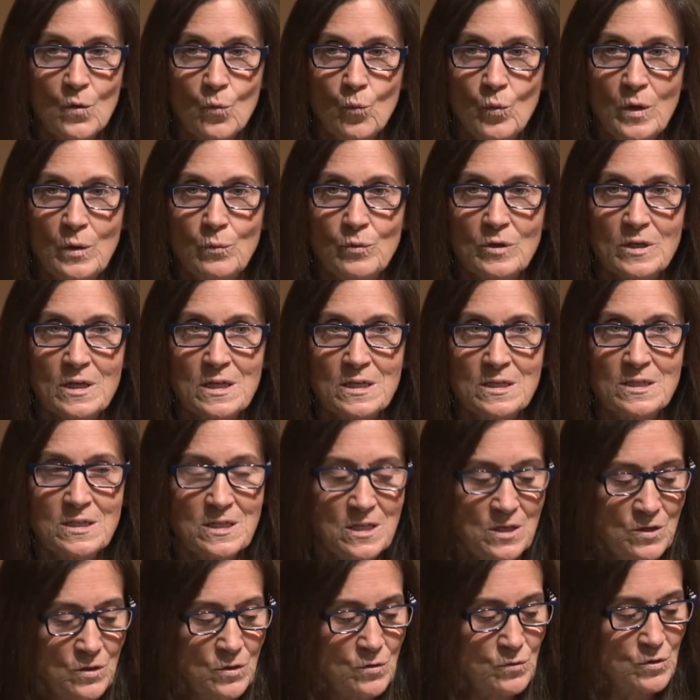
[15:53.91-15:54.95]
We will
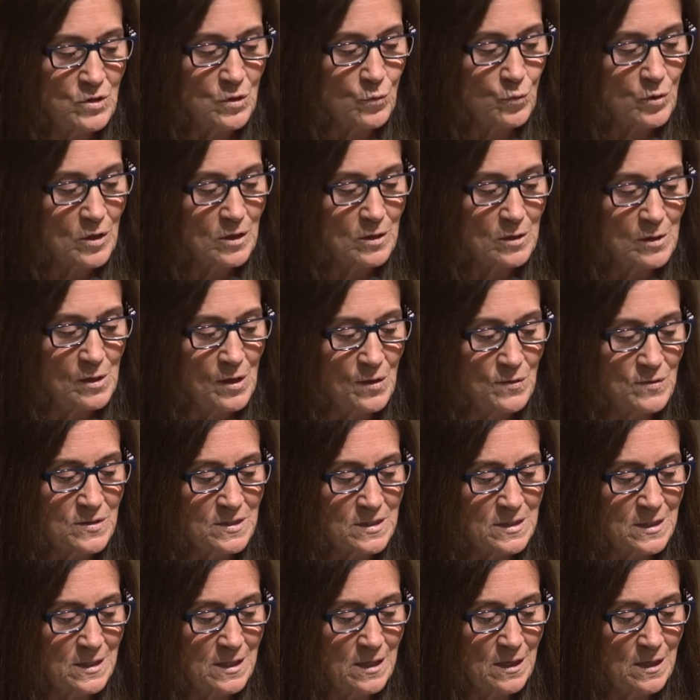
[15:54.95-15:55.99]
continue to work
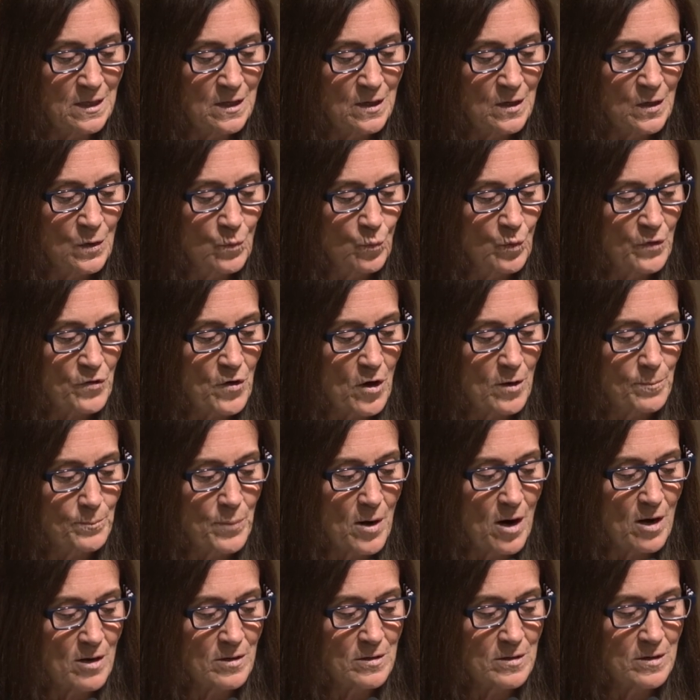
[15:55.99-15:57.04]
closely with our
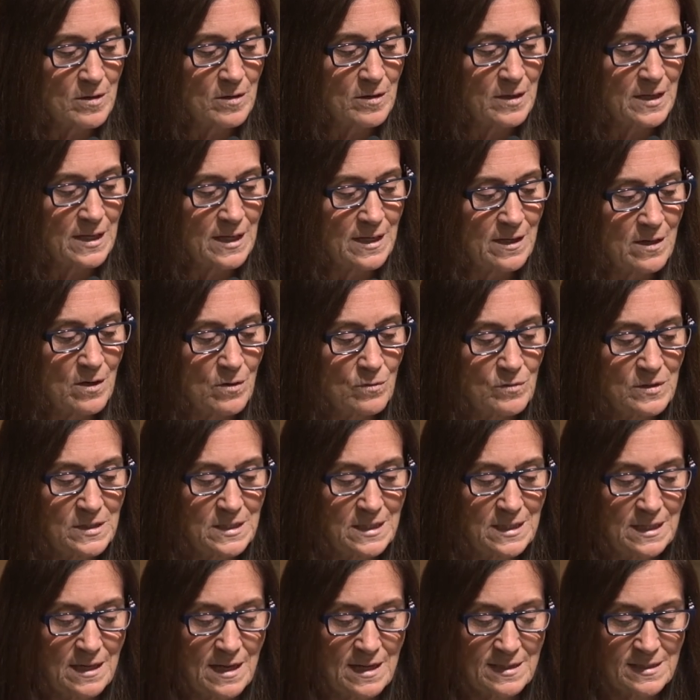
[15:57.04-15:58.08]
partner
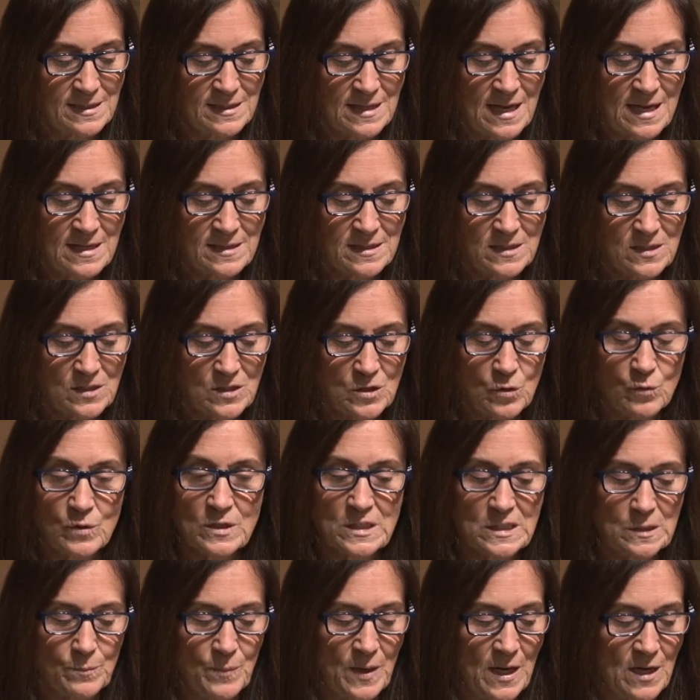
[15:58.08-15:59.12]
EOTSS to
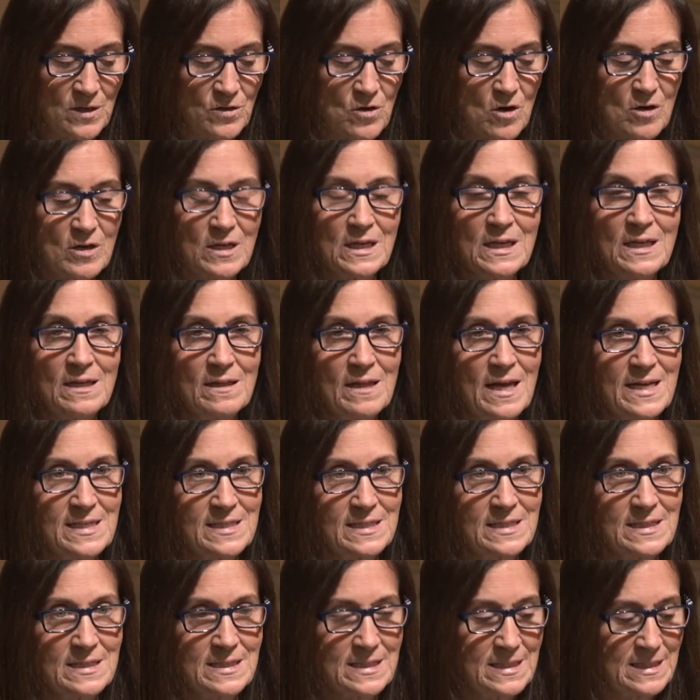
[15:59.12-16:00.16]
expand our
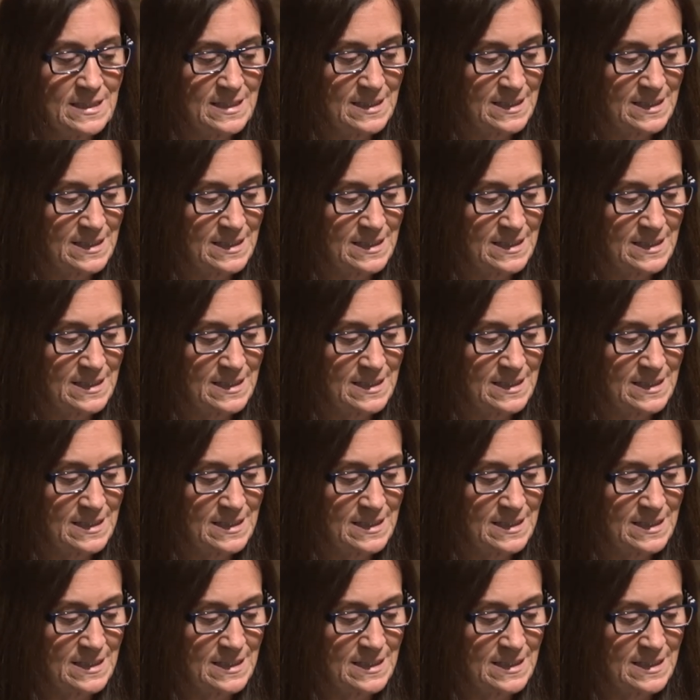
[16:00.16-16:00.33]
e-licensing